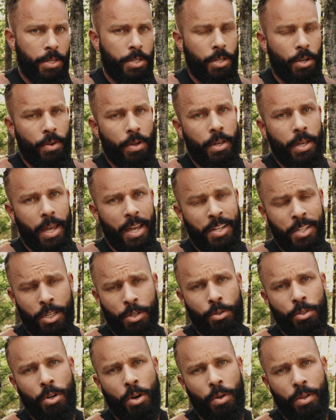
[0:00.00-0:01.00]
So
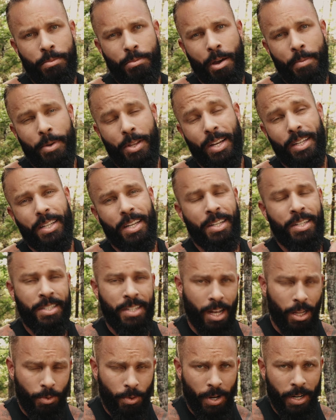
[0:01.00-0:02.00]
acetylcholine might be like the
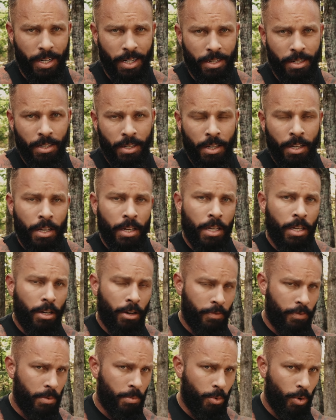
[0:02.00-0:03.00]
accelerator
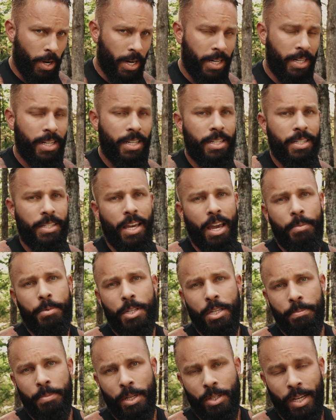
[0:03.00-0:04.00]
of the brain. GABA is
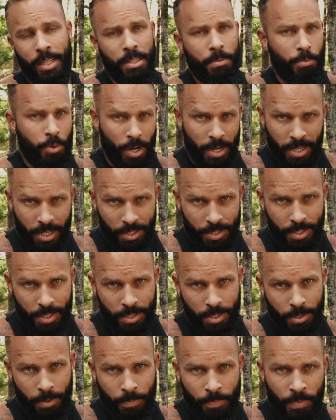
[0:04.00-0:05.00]
a bit like the braking
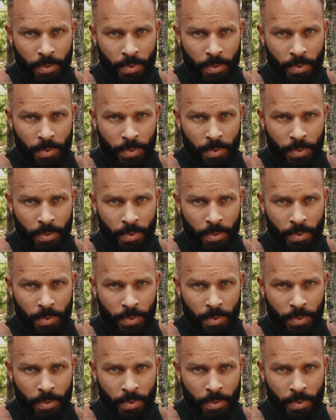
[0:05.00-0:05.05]
system.